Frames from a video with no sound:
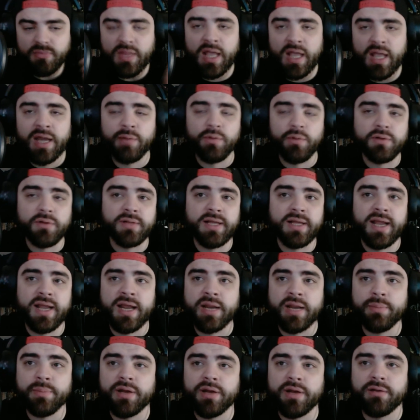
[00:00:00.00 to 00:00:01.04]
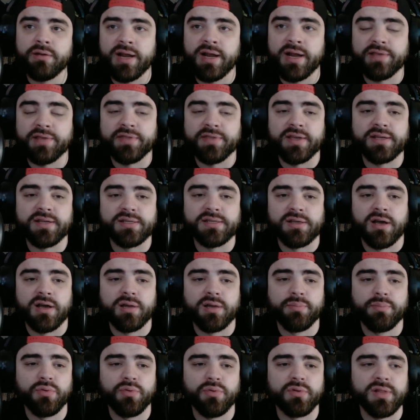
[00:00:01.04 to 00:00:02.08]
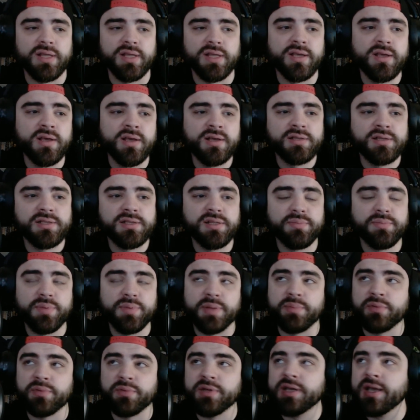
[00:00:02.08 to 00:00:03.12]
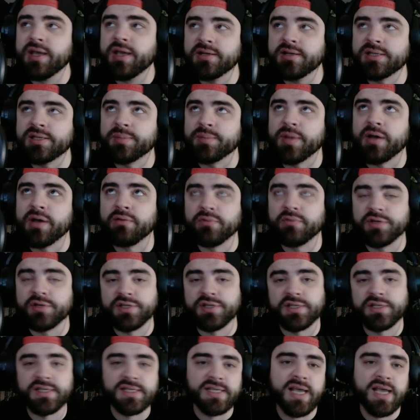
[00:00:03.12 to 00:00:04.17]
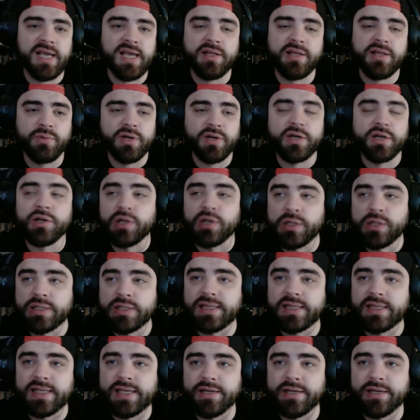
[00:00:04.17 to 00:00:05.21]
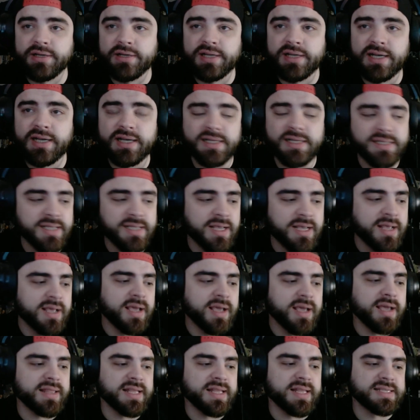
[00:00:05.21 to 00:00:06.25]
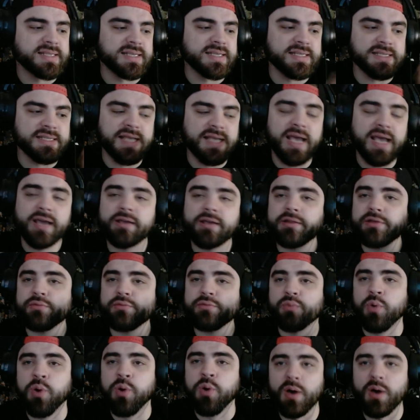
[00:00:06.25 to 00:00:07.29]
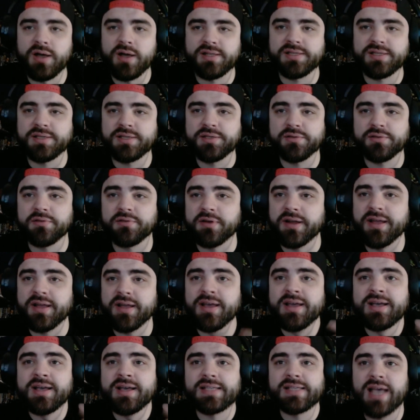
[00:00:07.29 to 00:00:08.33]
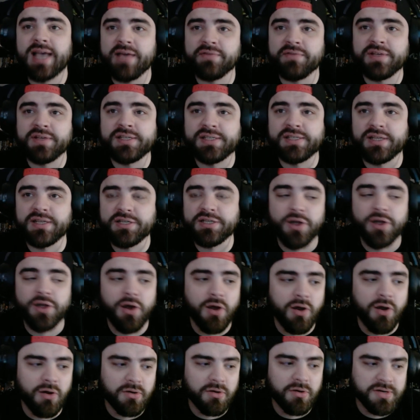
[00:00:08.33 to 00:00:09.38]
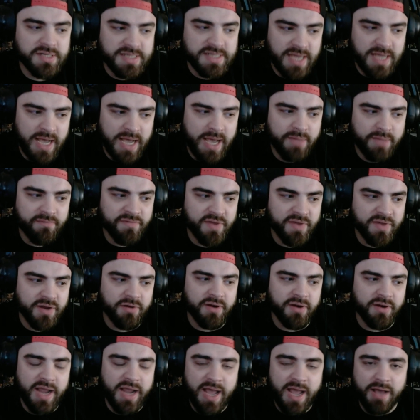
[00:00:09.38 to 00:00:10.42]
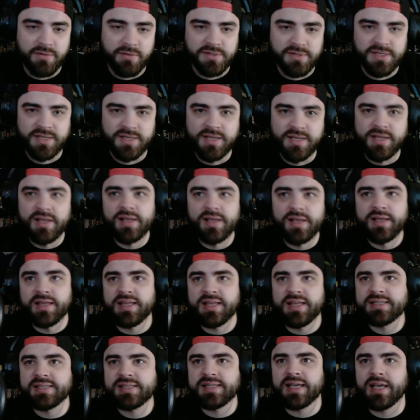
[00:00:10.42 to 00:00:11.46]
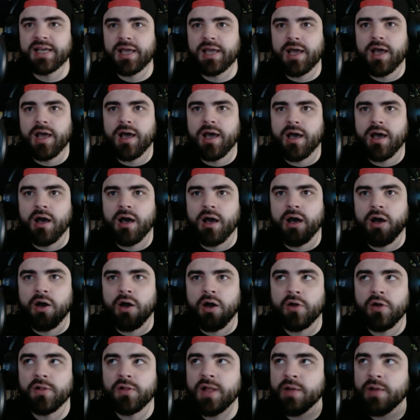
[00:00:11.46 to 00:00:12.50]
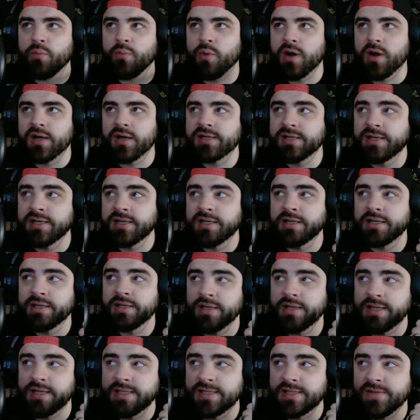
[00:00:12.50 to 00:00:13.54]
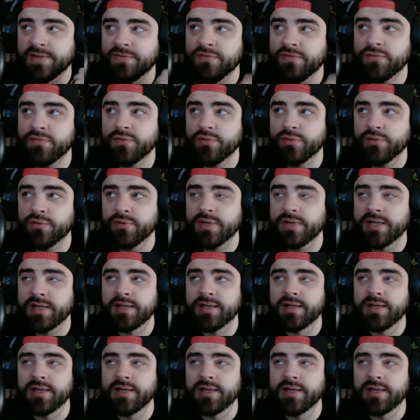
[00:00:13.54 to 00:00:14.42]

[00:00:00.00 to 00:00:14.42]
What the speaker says: and he won't let anybody or anything talk poorly to the people he cares about, which is exactly what a good leader does. And that's exactly what Suzure is having such a hard time figuring out. He's like, all I want is food